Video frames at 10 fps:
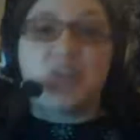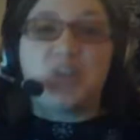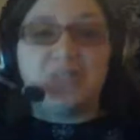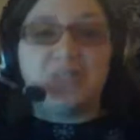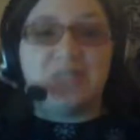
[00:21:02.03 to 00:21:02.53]

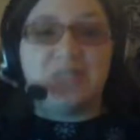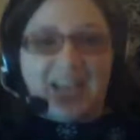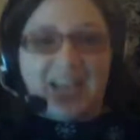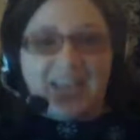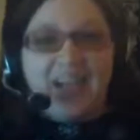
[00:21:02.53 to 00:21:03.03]
So was
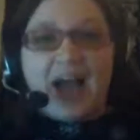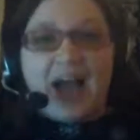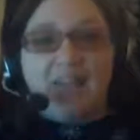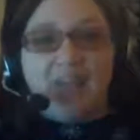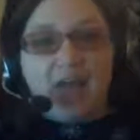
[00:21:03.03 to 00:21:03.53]
I.
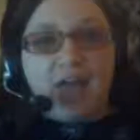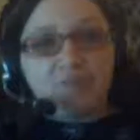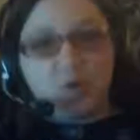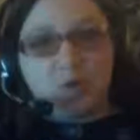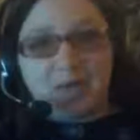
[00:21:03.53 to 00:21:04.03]
I
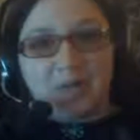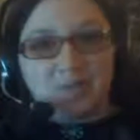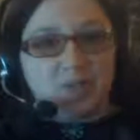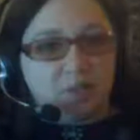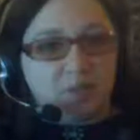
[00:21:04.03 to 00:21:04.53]
laugh more when I'm
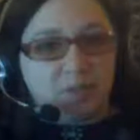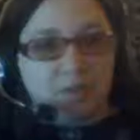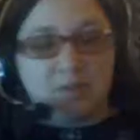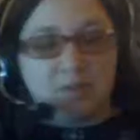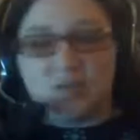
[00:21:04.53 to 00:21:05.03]
sober.
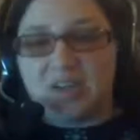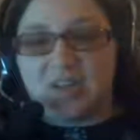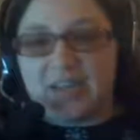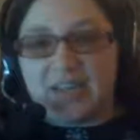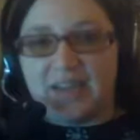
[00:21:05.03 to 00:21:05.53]
When I'm drunk,
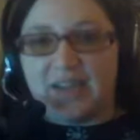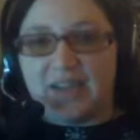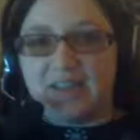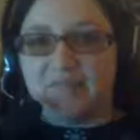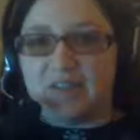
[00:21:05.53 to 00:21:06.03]
I
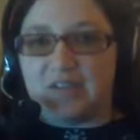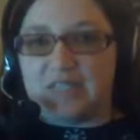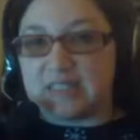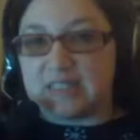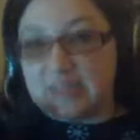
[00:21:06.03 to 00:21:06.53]
get very
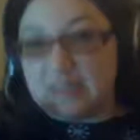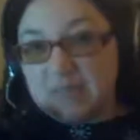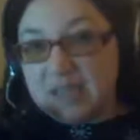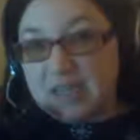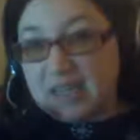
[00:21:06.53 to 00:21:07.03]

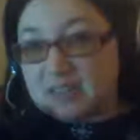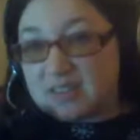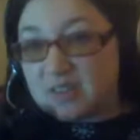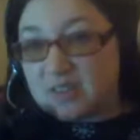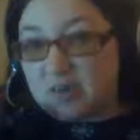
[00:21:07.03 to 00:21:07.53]
sleepy, and
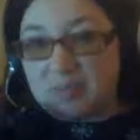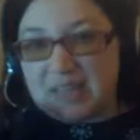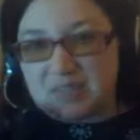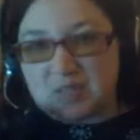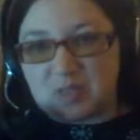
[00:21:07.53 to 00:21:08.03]
so I'm
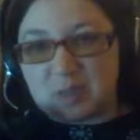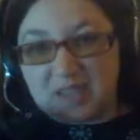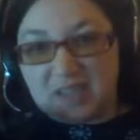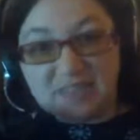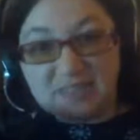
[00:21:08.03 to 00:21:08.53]
less
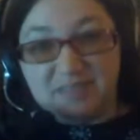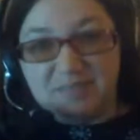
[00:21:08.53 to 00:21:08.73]
responsive.